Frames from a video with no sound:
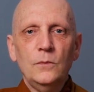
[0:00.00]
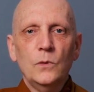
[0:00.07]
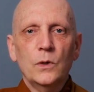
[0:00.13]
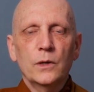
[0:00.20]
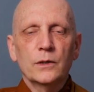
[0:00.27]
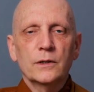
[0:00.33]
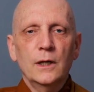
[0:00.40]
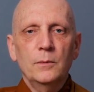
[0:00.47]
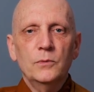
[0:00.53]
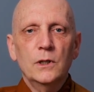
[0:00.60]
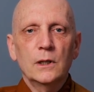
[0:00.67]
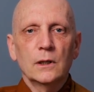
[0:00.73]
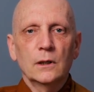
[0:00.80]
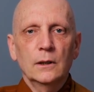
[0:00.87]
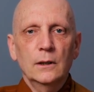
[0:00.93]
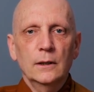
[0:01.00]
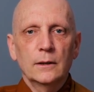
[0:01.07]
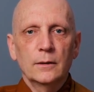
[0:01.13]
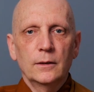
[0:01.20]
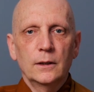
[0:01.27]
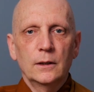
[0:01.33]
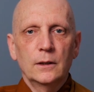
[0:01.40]
We are attempting
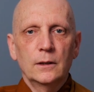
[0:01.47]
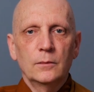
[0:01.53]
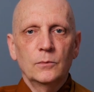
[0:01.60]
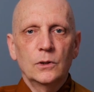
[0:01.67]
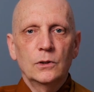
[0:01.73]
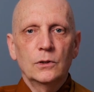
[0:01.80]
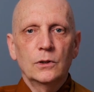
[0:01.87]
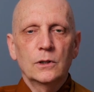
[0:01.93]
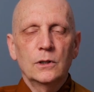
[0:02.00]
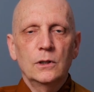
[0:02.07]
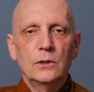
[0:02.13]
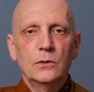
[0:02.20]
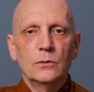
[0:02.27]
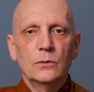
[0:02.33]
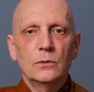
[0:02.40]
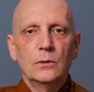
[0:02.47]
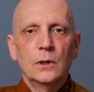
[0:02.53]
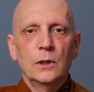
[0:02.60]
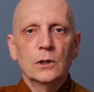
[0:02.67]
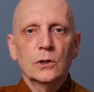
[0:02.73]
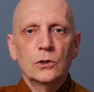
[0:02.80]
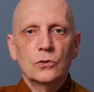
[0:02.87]
modernity to
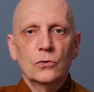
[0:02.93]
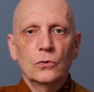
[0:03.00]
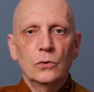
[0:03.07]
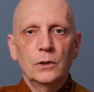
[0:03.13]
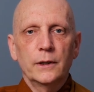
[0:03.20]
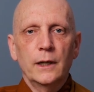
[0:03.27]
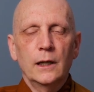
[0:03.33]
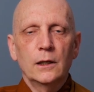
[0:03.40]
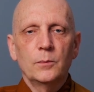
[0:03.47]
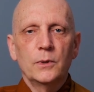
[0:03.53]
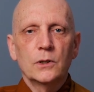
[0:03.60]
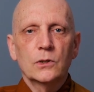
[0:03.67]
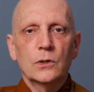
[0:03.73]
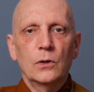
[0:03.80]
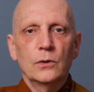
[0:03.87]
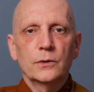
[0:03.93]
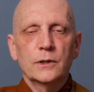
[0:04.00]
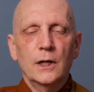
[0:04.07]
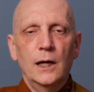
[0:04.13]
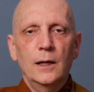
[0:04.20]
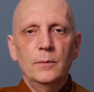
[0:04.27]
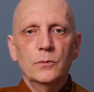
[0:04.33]
control the elements all the
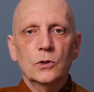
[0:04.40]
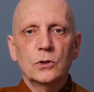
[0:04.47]
time,